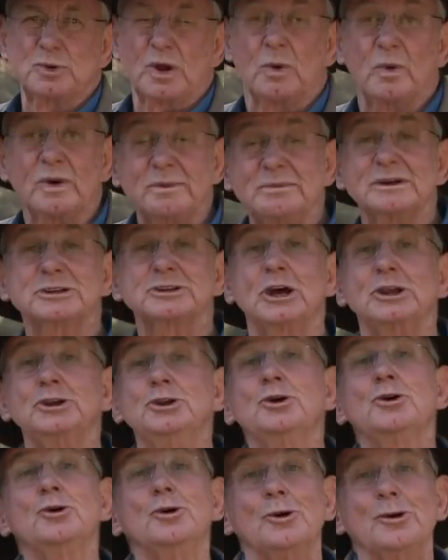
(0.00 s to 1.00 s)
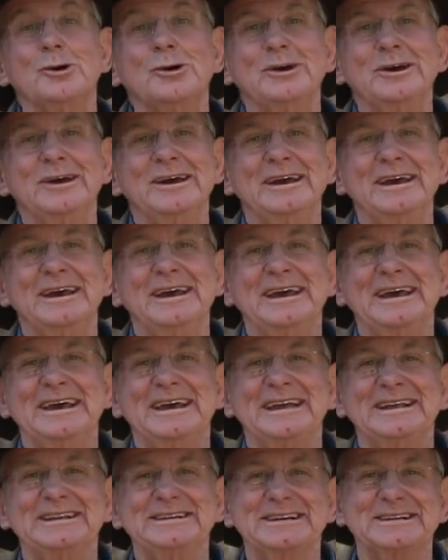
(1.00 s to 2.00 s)
well. What must I do?
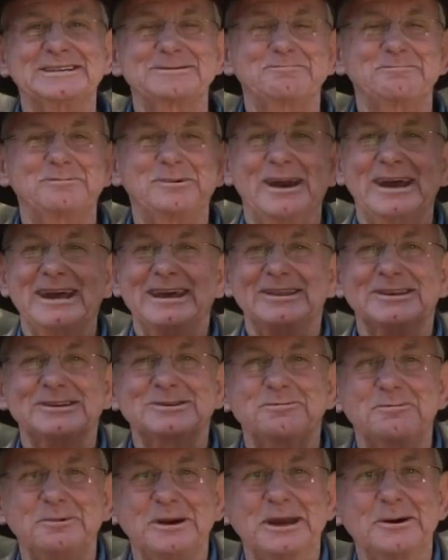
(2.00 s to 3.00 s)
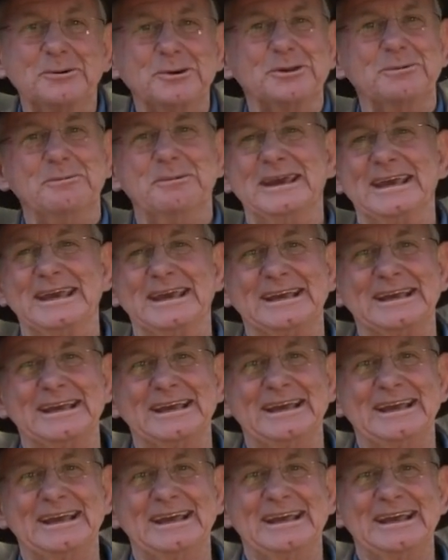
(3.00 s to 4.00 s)
Just pray this prayer with me.
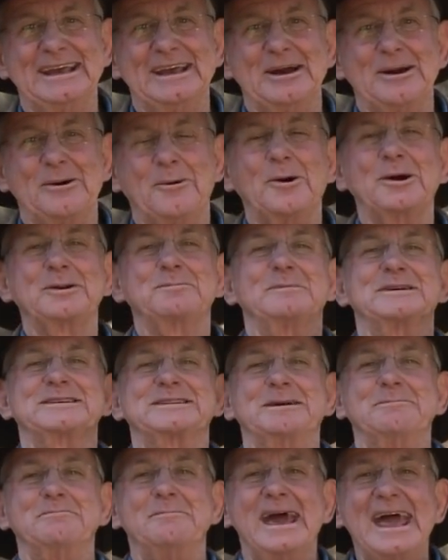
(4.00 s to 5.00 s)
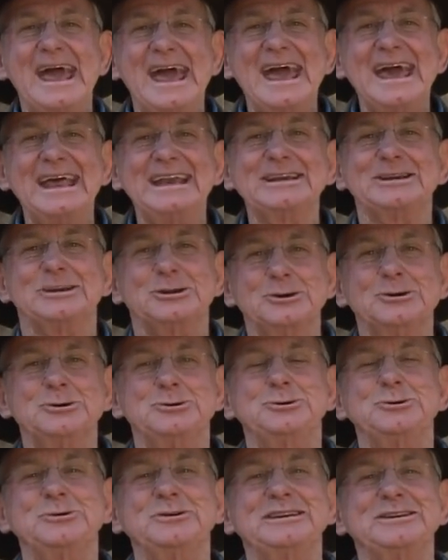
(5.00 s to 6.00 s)
What must a man do
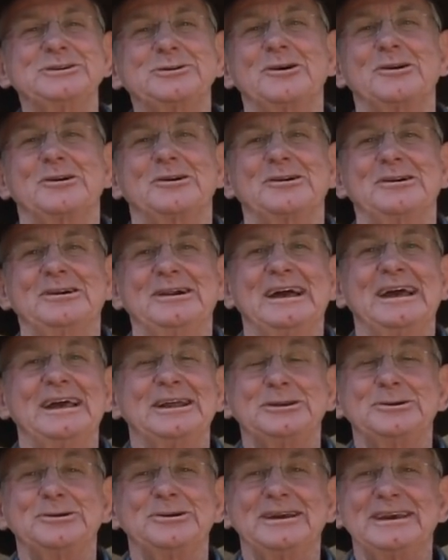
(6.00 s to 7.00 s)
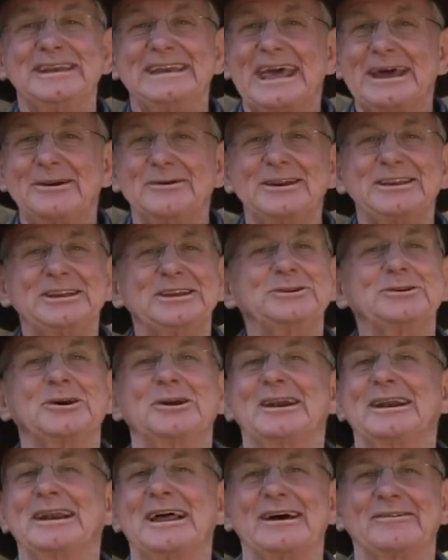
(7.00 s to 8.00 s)
to eternal to inherit
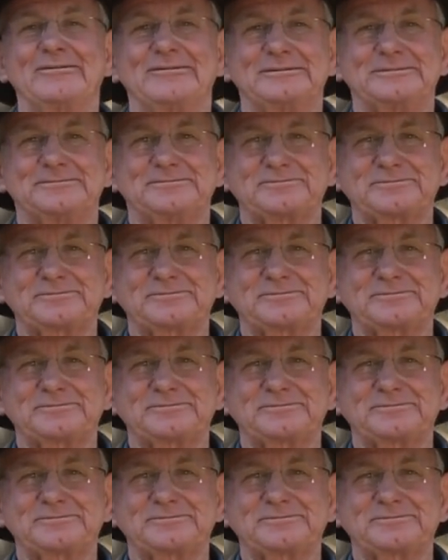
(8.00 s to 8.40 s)
eternal life.